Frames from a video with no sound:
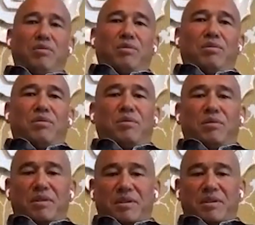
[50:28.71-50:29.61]

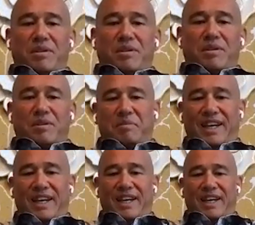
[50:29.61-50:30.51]
Ooh,
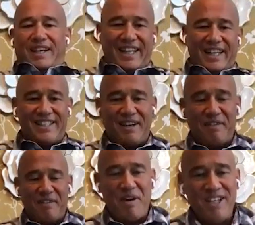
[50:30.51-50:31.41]
man,
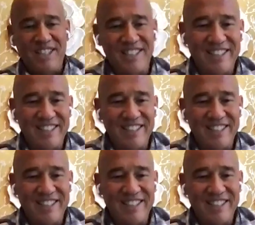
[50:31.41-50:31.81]
that's a tough